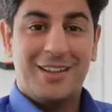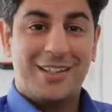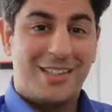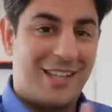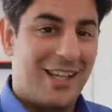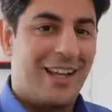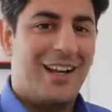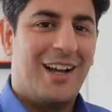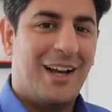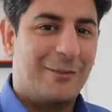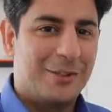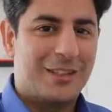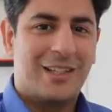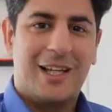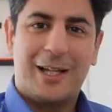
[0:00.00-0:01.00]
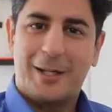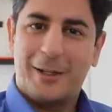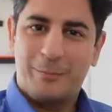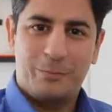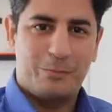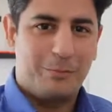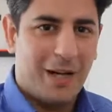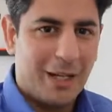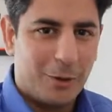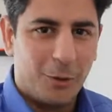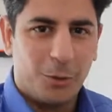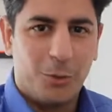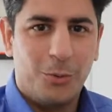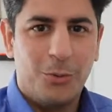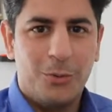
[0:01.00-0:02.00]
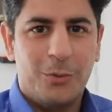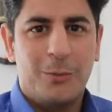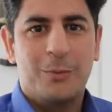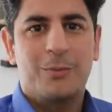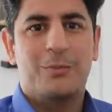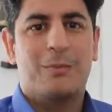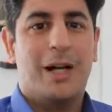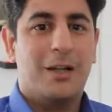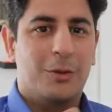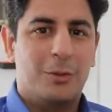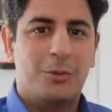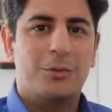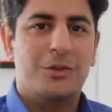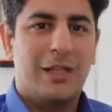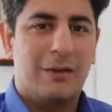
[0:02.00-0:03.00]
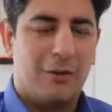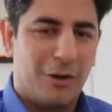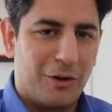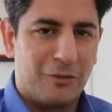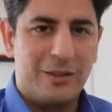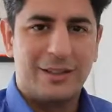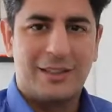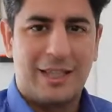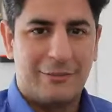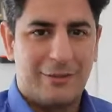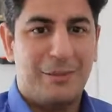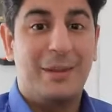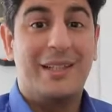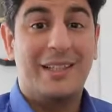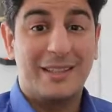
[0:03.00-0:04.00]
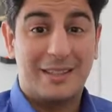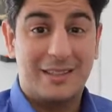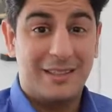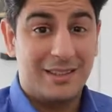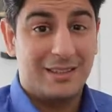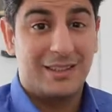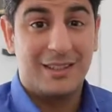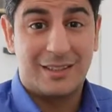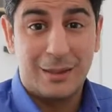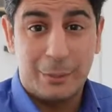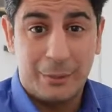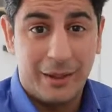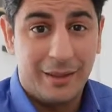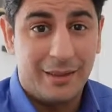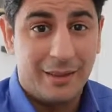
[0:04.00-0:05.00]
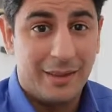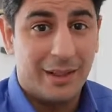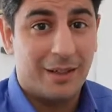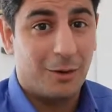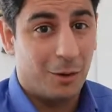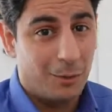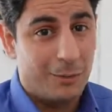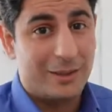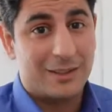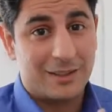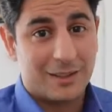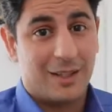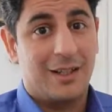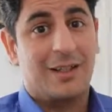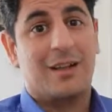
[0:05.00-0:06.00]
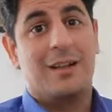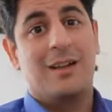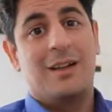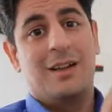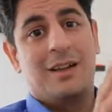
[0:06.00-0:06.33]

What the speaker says: still I was like, my gurus have always given me this discipline that always start